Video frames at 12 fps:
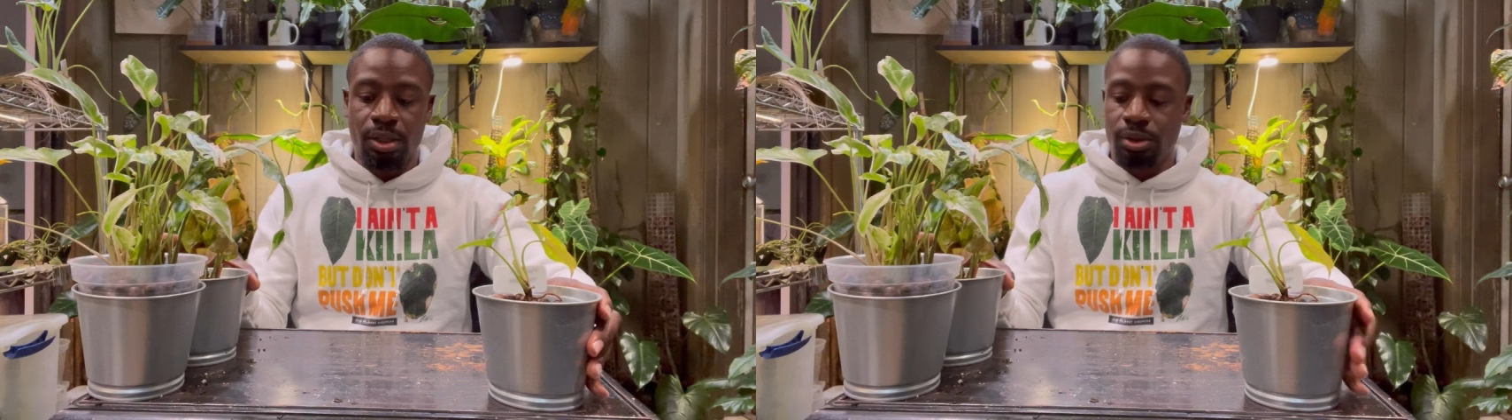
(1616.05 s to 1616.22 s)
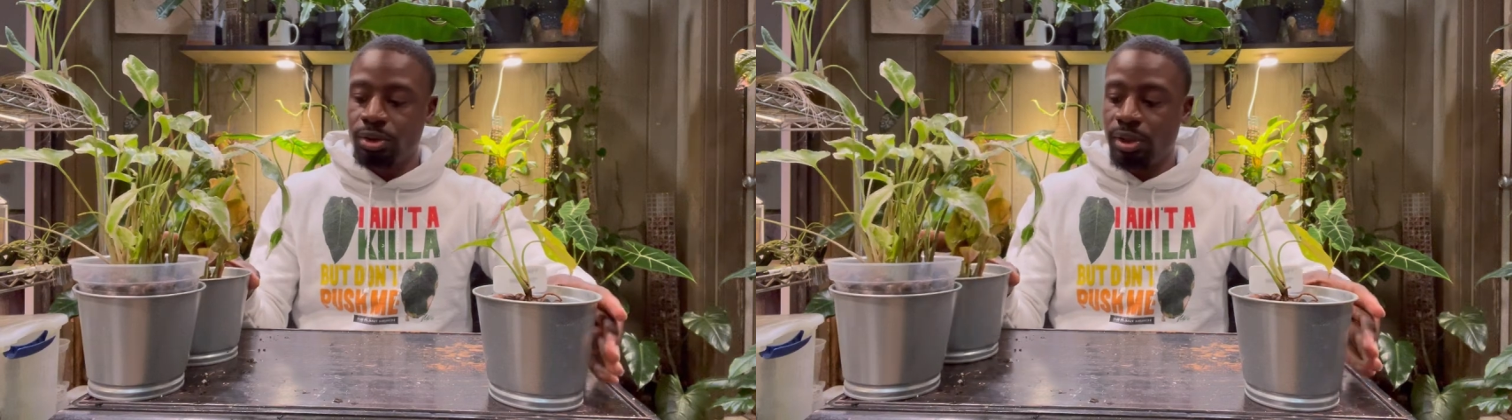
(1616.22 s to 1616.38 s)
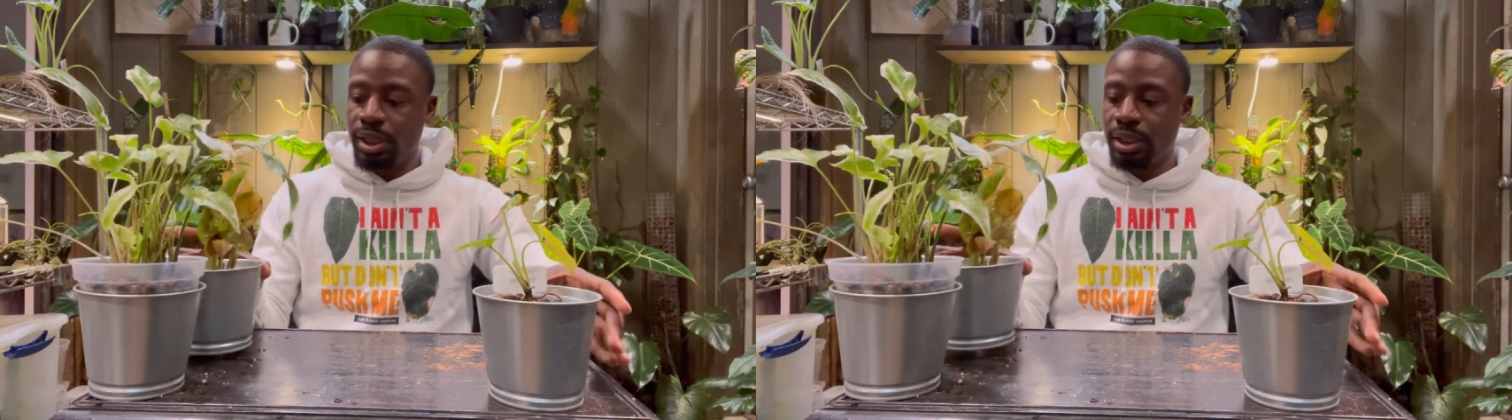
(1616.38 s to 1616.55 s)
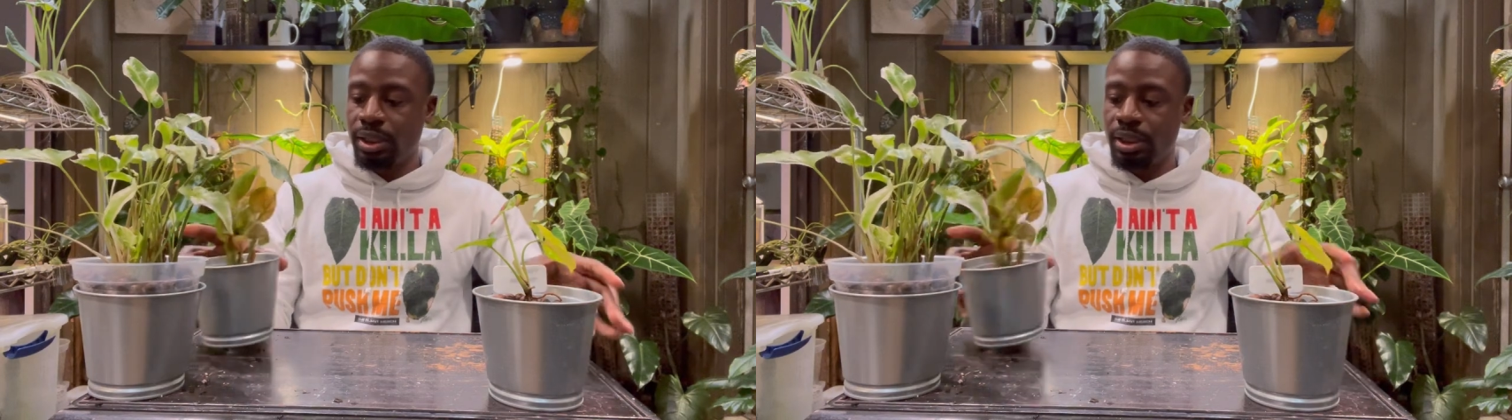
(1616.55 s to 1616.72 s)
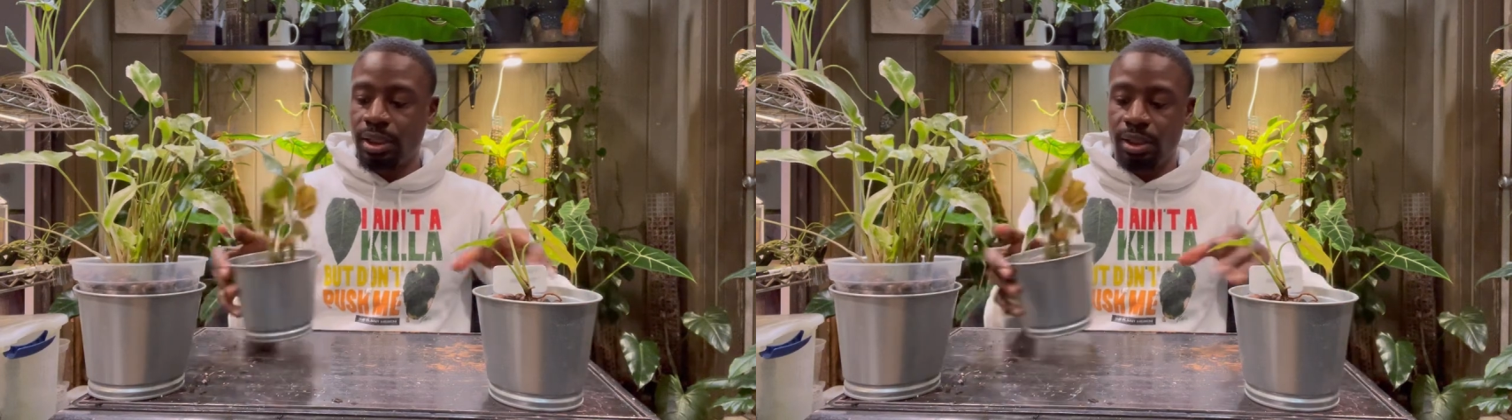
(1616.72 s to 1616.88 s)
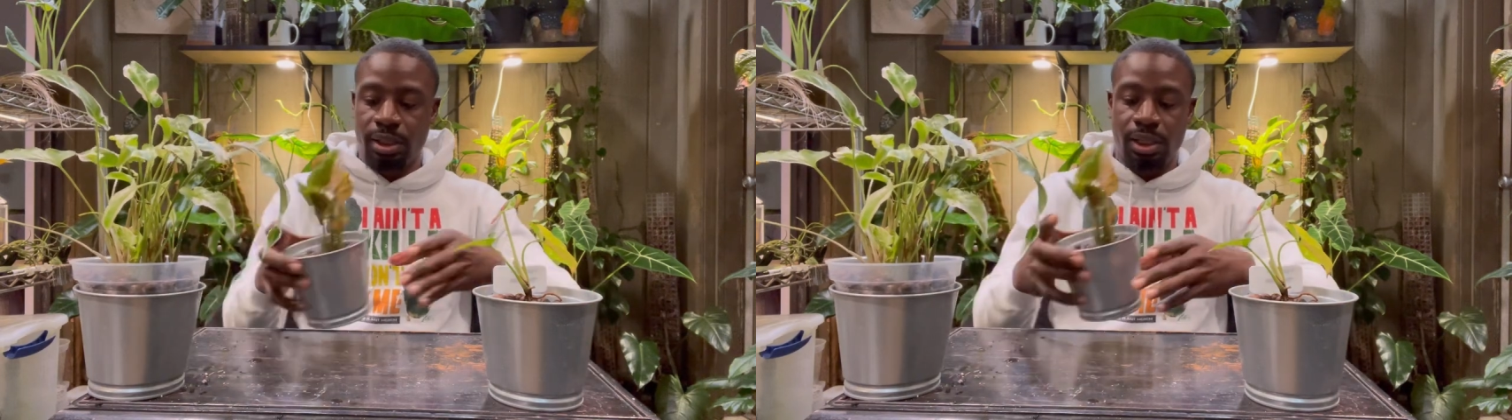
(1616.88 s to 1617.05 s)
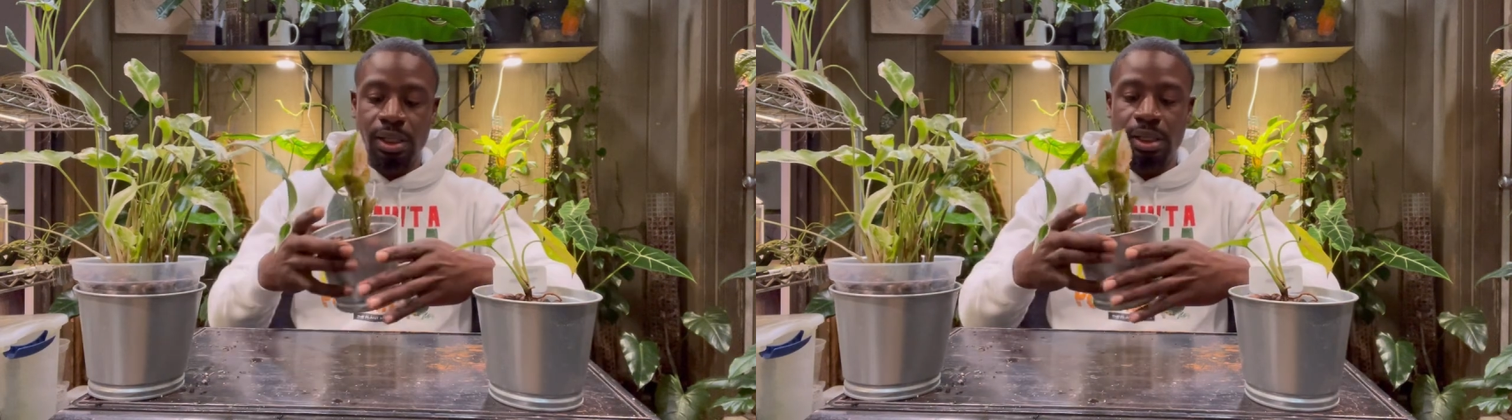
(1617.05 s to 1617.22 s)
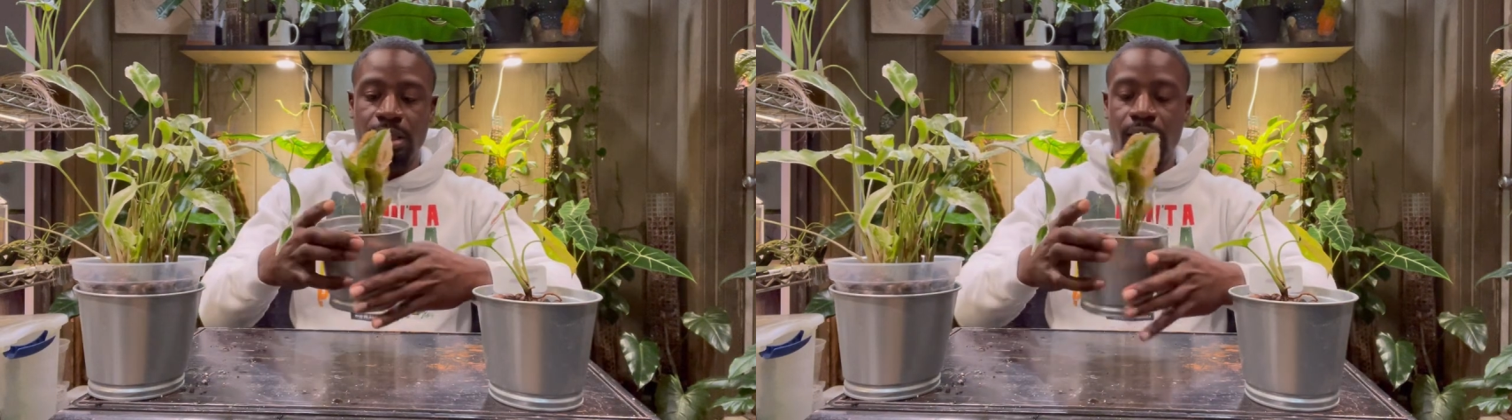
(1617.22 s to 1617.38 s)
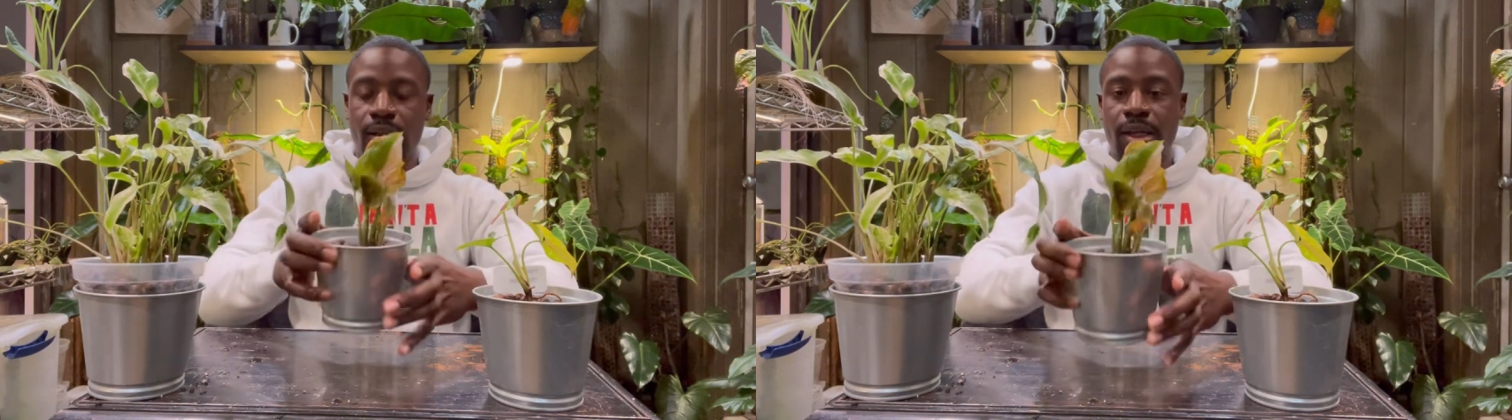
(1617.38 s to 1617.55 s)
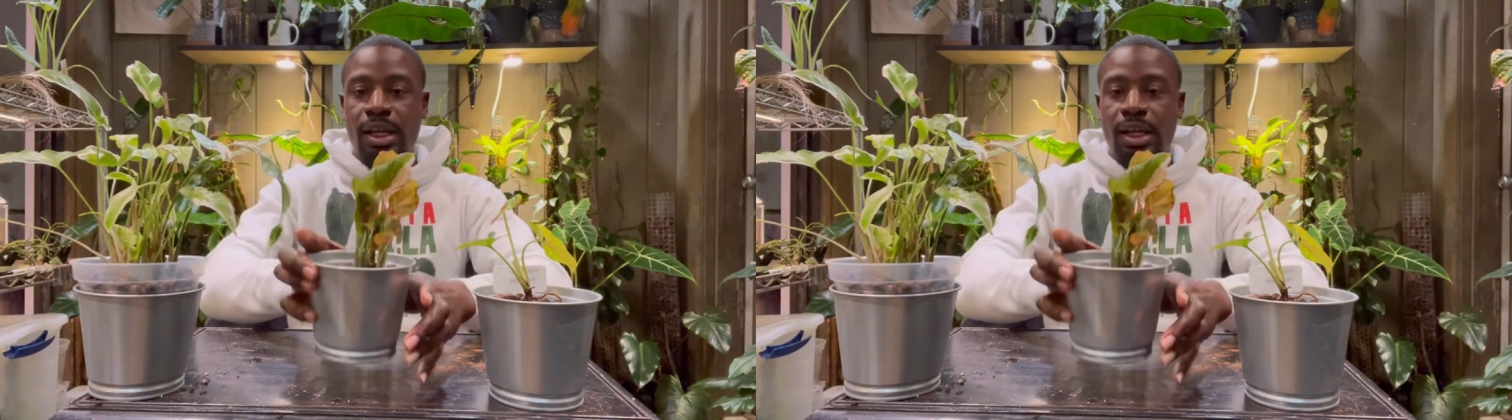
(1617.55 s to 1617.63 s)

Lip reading: tricolor here,